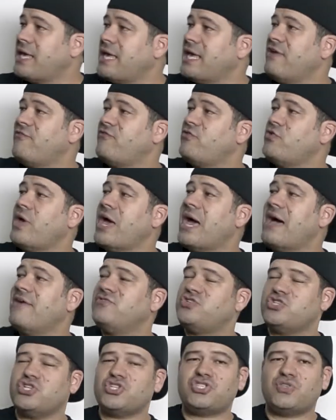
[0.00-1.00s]
if you
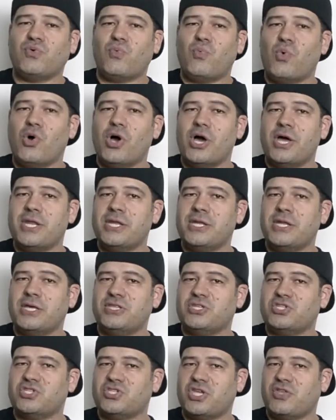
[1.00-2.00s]
have just the one,
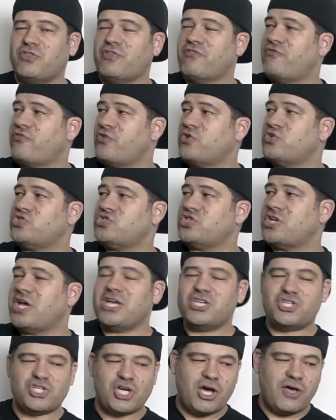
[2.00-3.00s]
the first
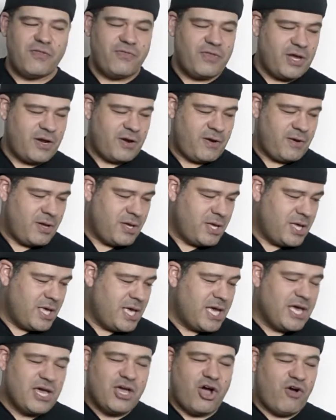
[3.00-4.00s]
stage on there,
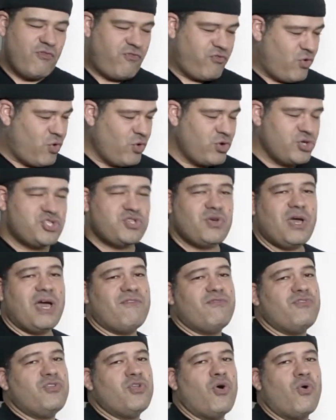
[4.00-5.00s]
of course you
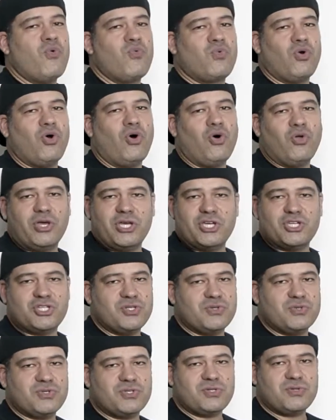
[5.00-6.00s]
have no roll
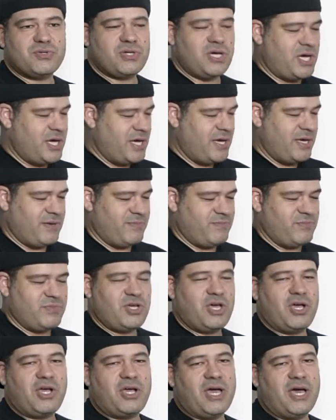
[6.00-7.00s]
issues,
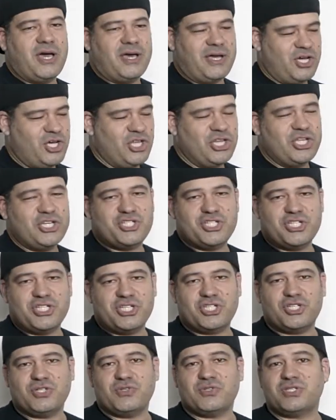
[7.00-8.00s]
collision
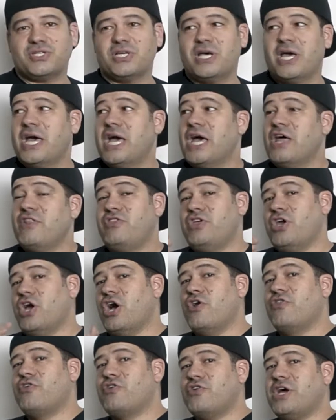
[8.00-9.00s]
issues. The
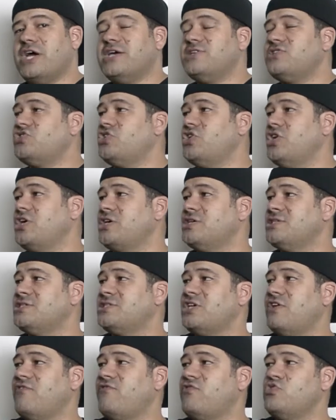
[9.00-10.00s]
other nice thing
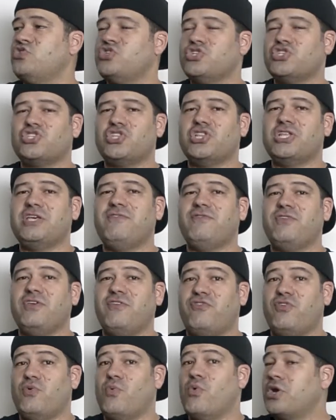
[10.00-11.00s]
is if
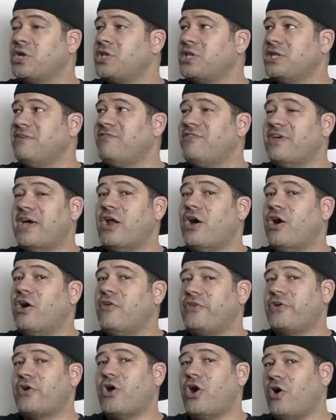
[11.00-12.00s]
you want to leave that
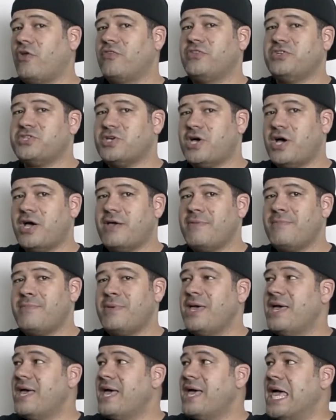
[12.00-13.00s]
on there all the time,
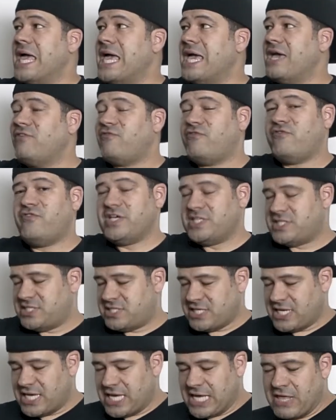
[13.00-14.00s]
it
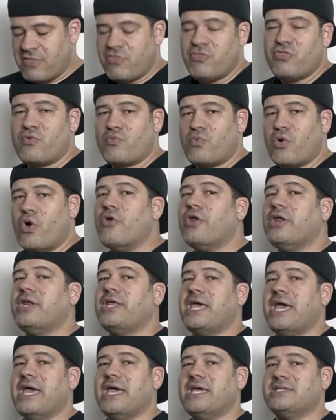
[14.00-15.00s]
fits in the Ronin
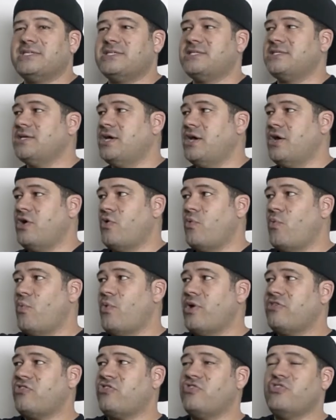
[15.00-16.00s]
case
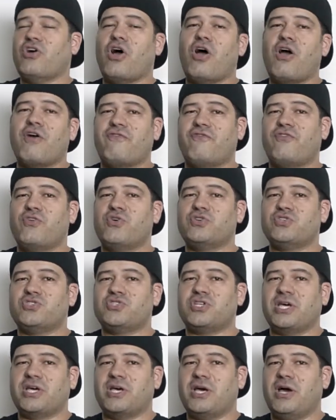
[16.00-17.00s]
with our
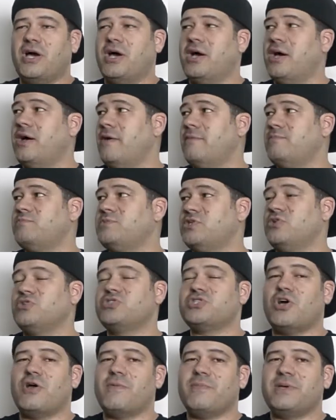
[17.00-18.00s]
first
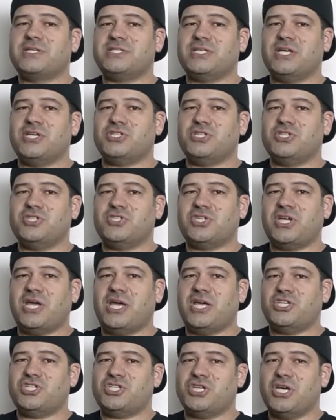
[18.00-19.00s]
tilt arm extension
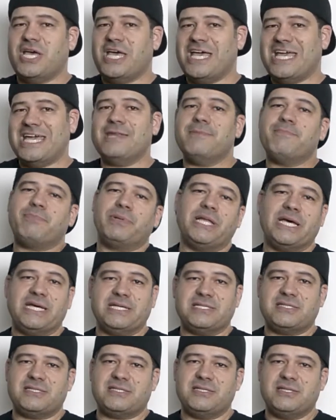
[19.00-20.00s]
stage in
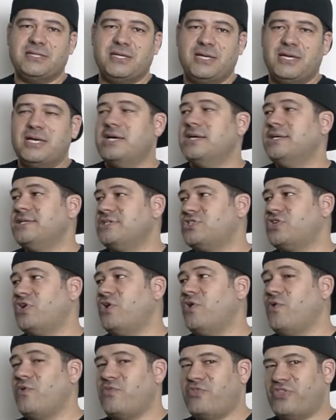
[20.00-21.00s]
place.
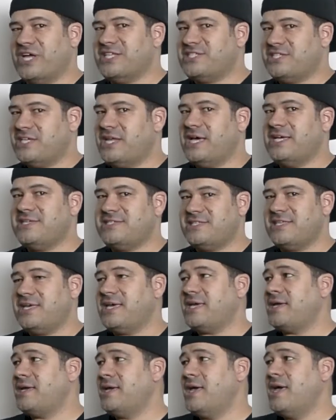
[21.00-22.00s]
So that's a nice
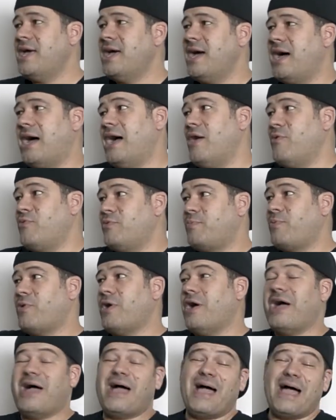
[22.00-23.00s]
thing.
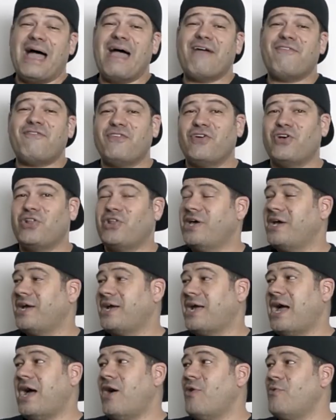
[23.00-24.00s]
I feel
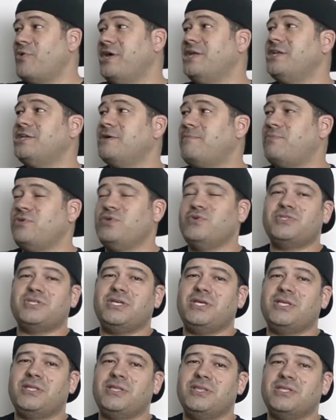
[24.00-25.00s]
like I would end up
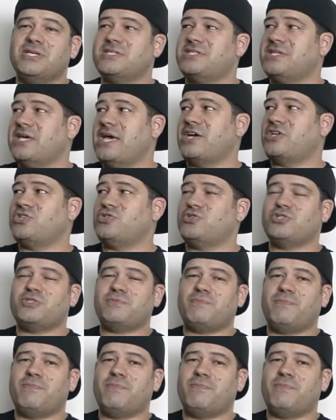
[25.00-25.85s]
using this extra